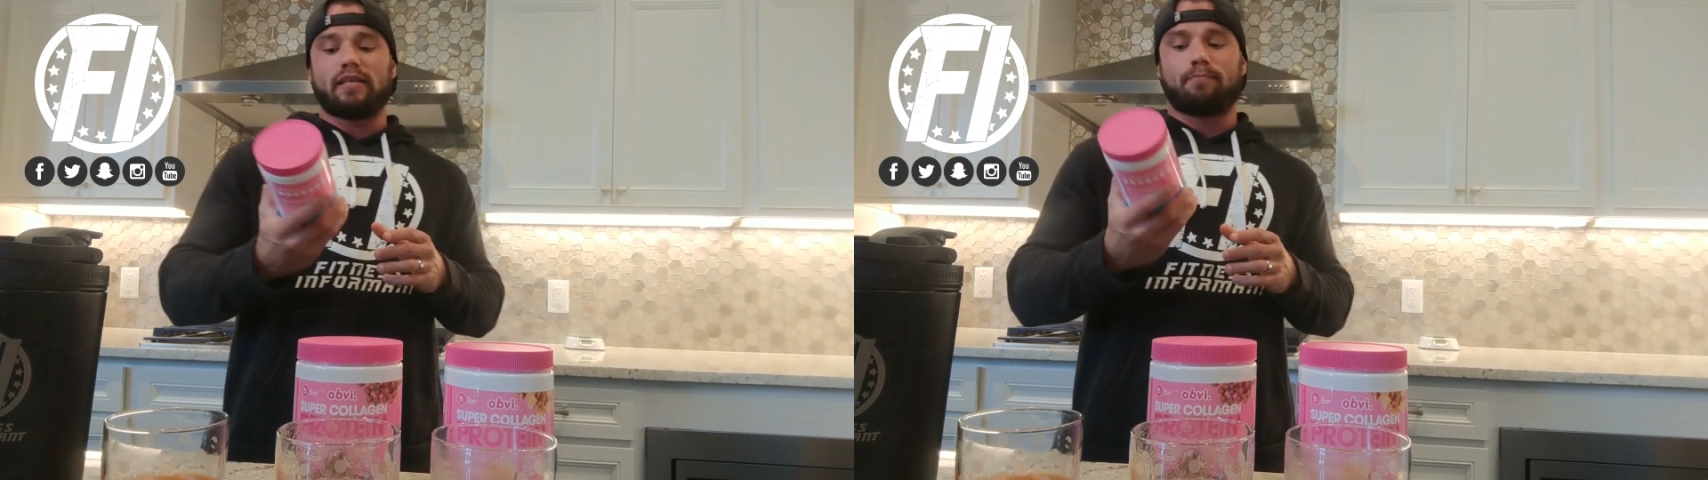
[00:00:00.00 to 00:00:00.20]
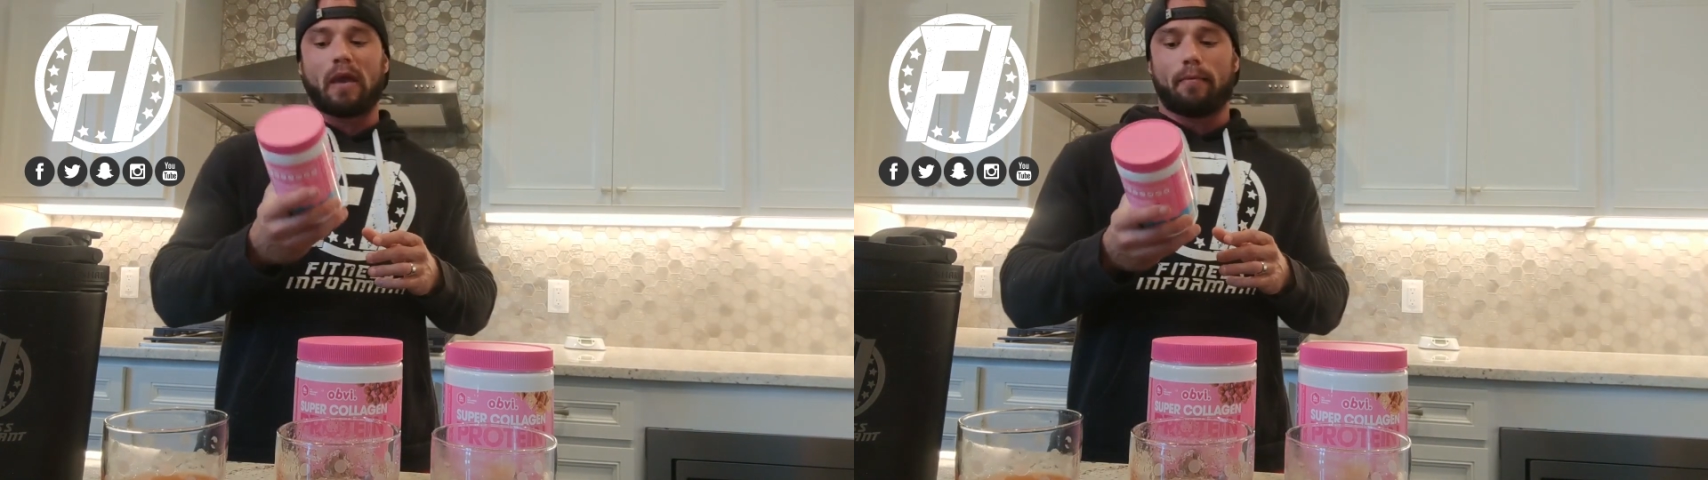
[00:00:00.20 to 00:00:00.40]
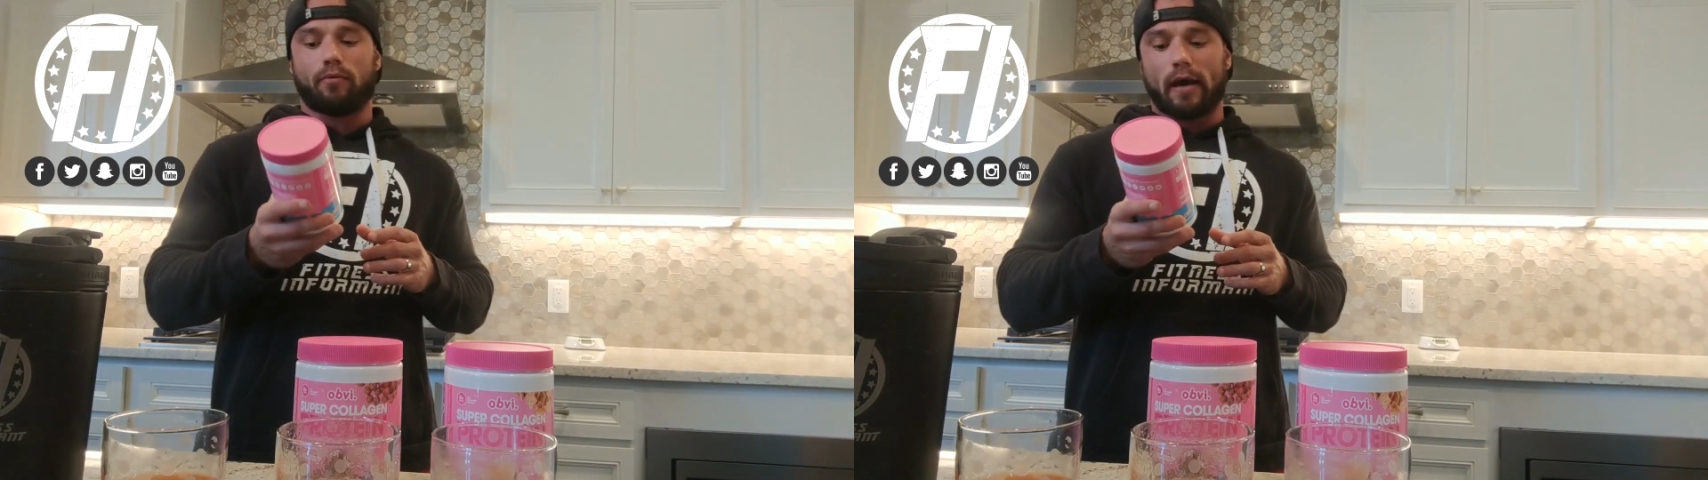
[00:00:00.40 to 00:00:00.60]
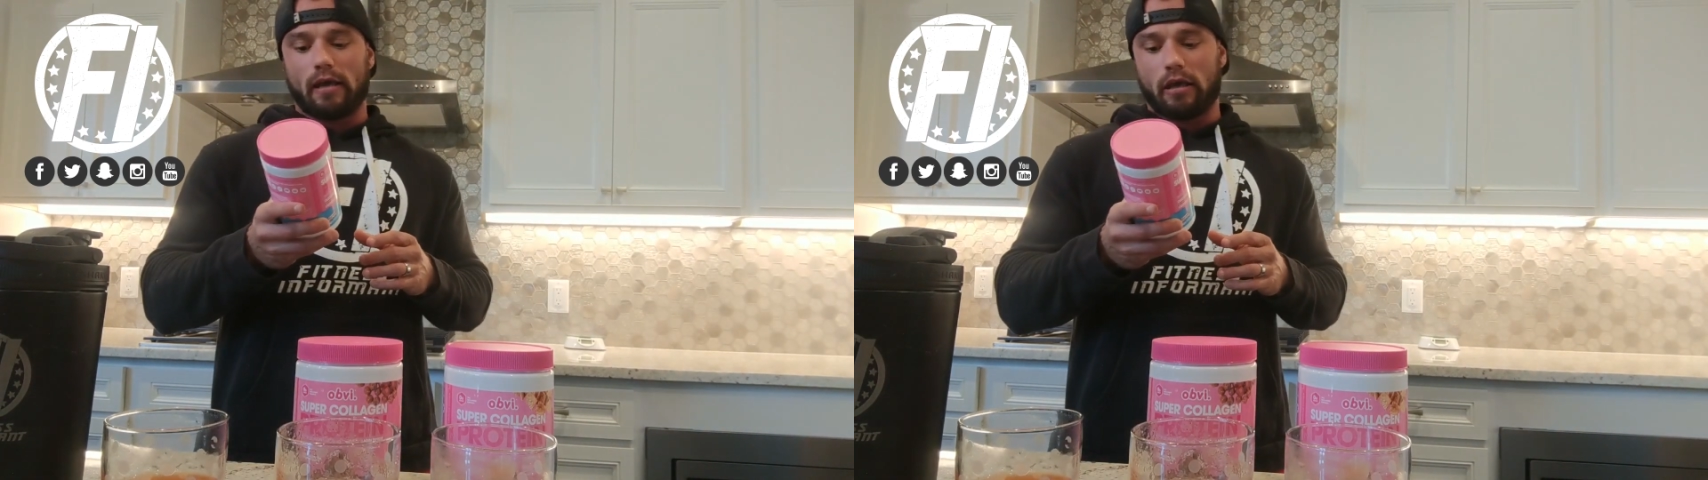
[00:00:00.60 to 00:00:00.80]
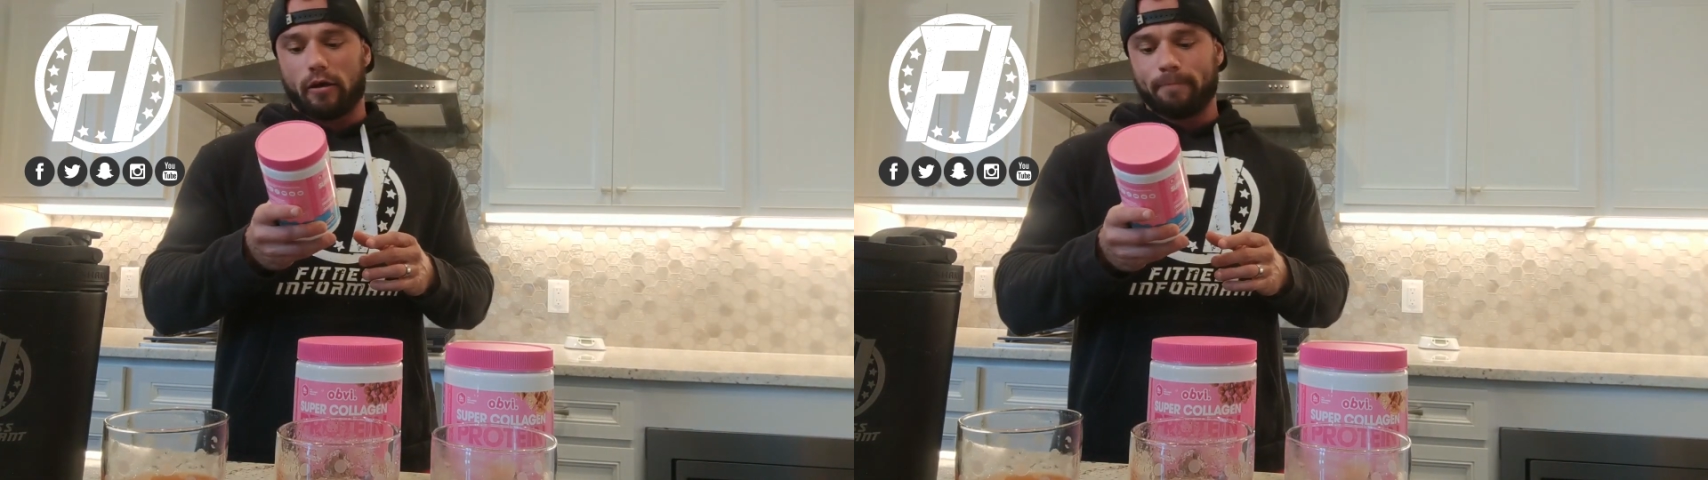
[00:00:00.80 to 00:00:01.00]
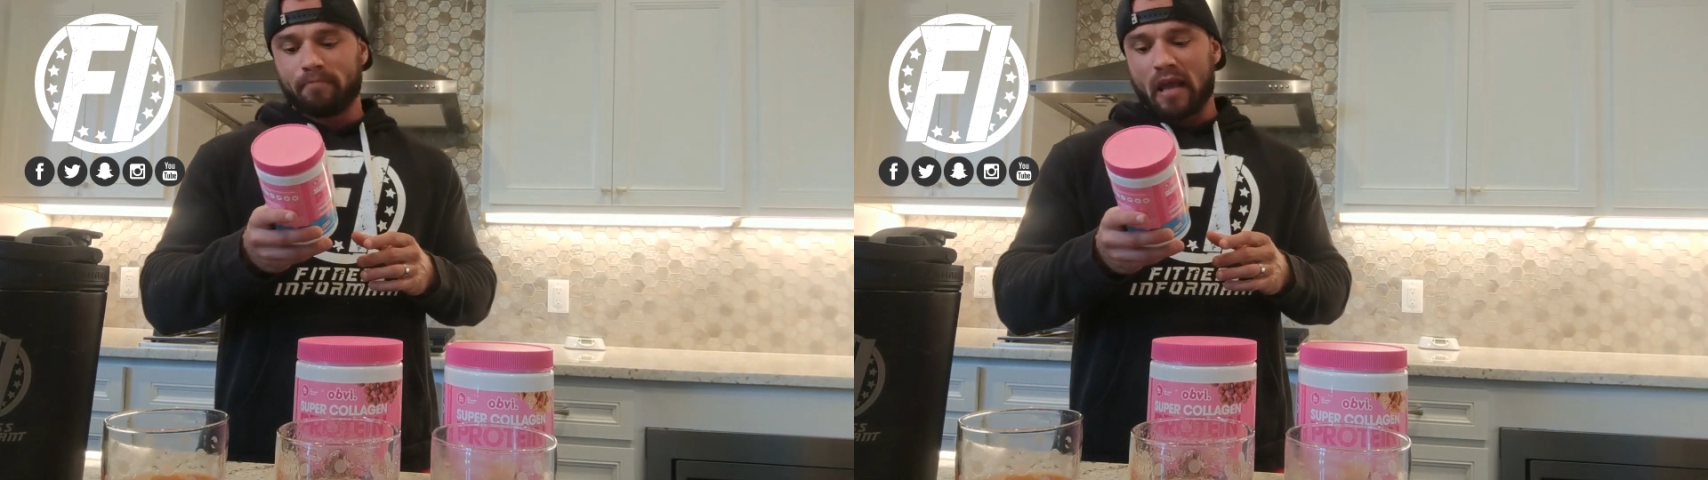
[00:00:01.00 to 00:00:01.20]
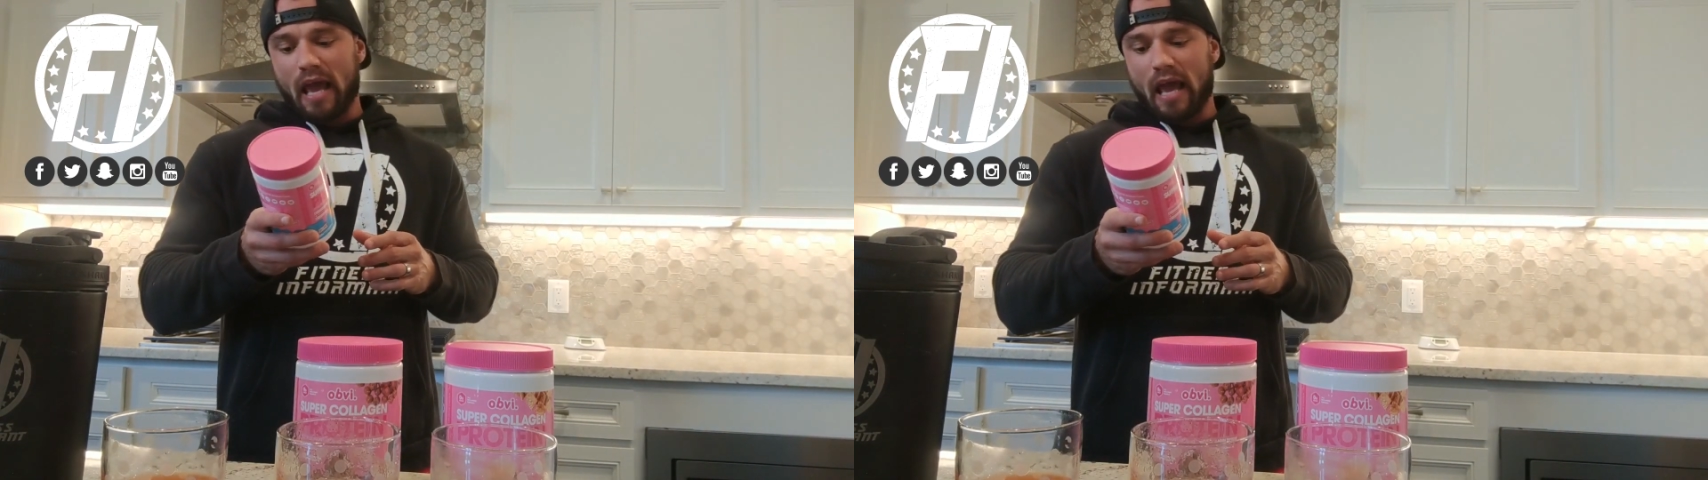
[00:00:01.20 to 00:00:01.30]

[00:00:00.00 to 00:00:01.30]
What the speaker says: This baby right here